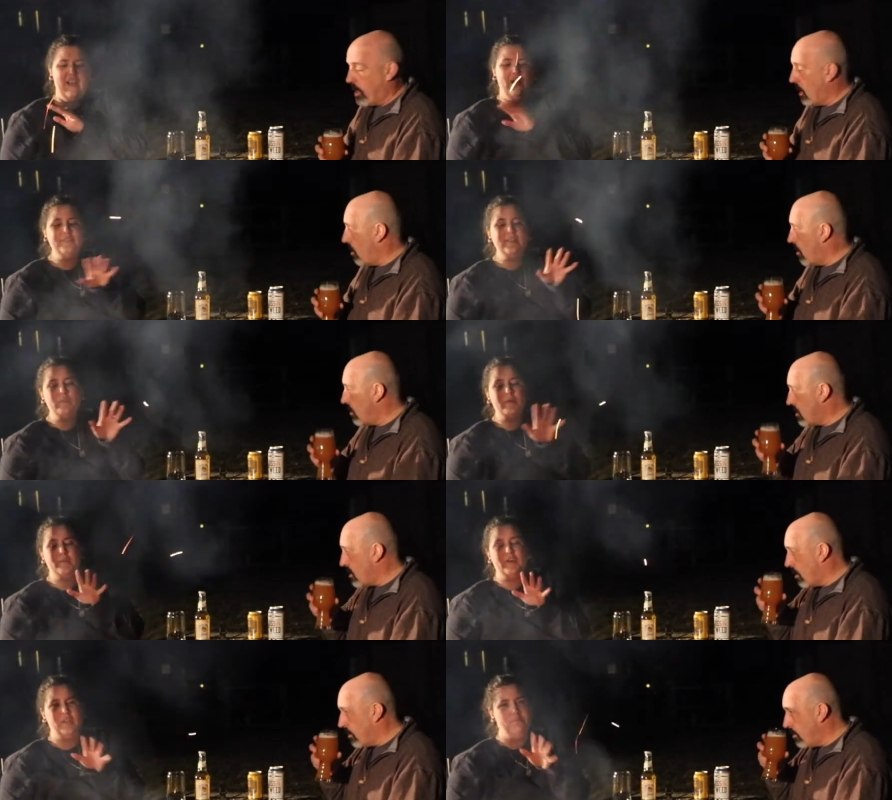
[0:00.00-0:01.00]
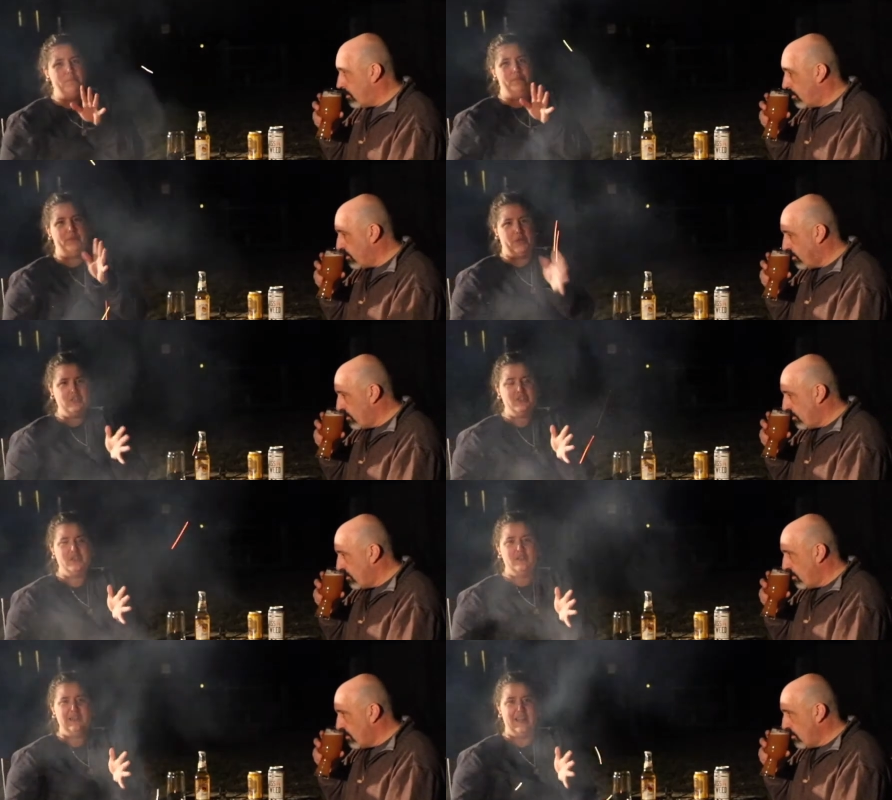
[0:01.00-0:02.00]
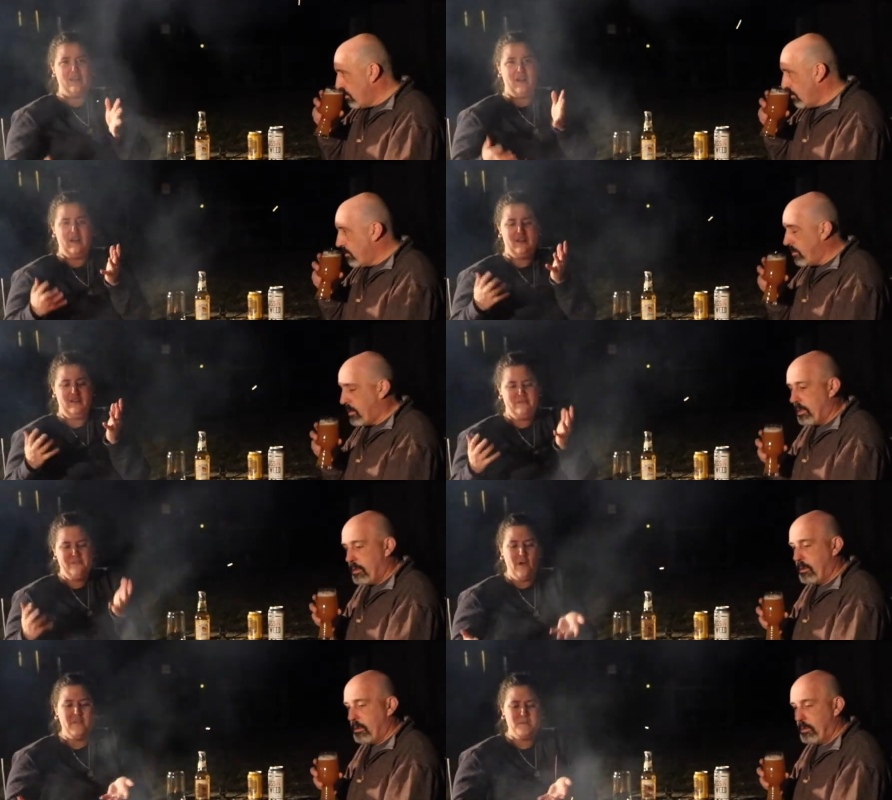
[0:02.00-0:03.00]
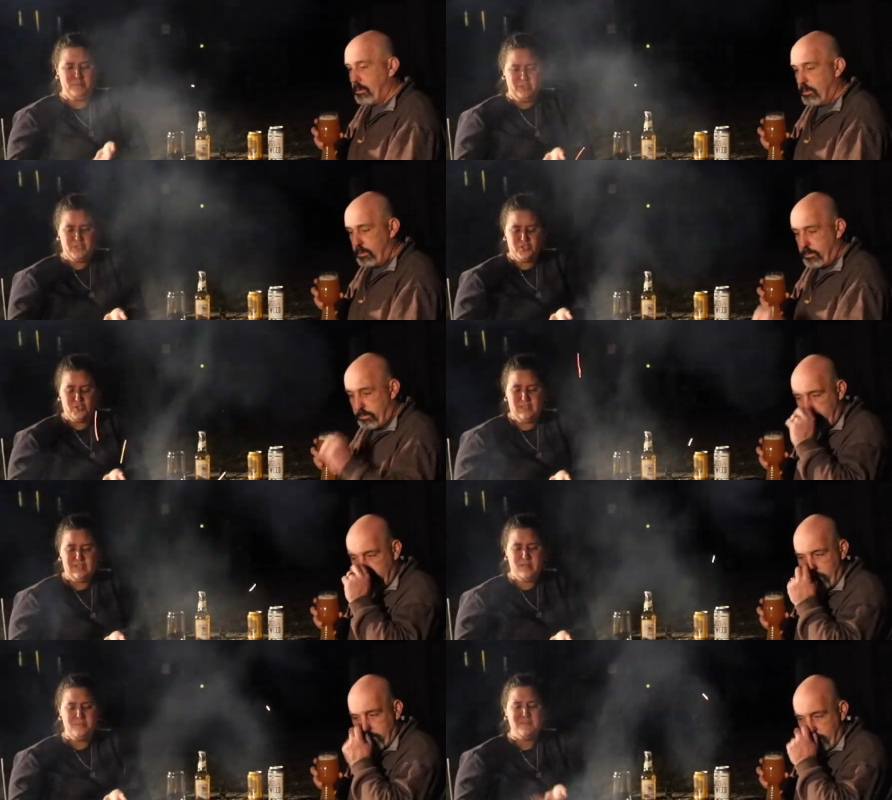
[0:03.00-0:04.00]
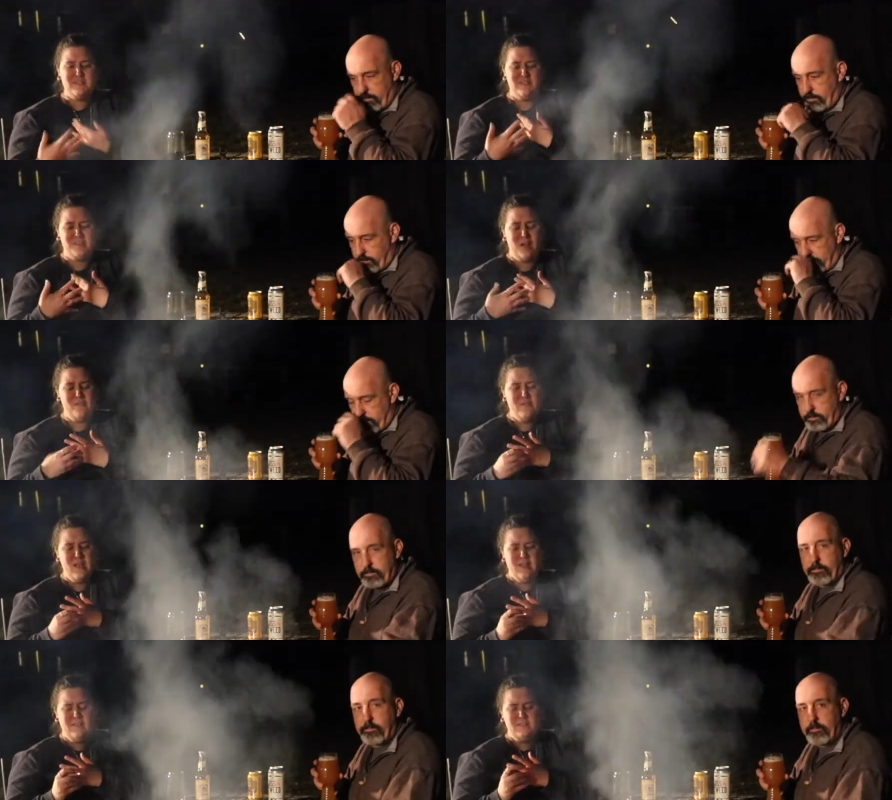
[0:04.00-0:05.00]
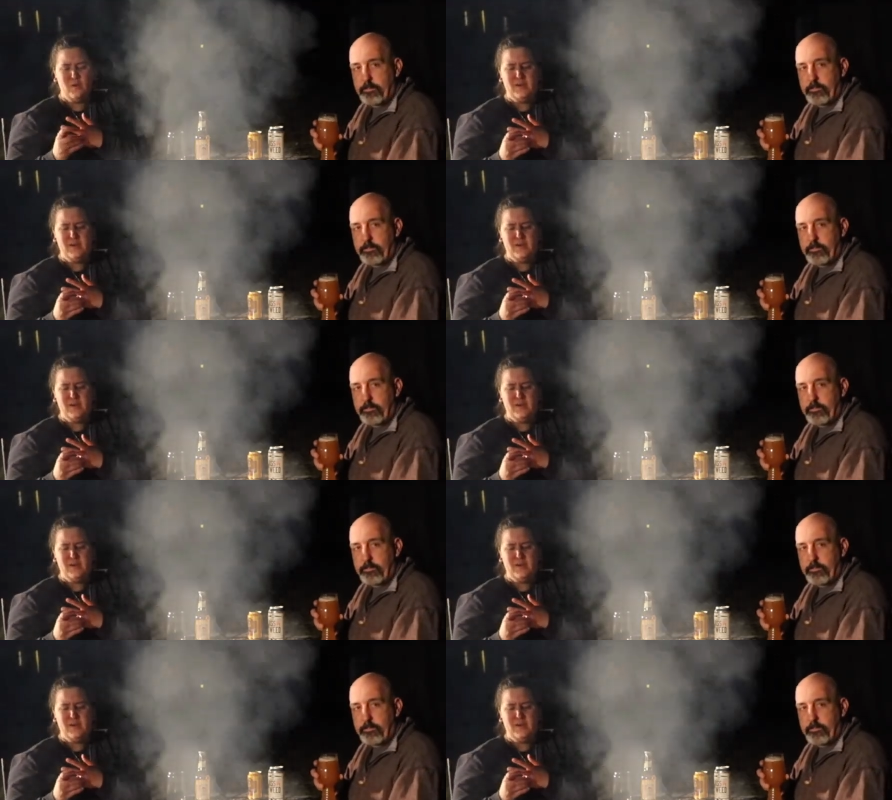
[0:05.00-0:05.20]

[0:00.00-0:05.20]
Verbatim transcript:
Speaker 1: night. Also, we're burning birch, like fallen birch tree limbs and stuff. So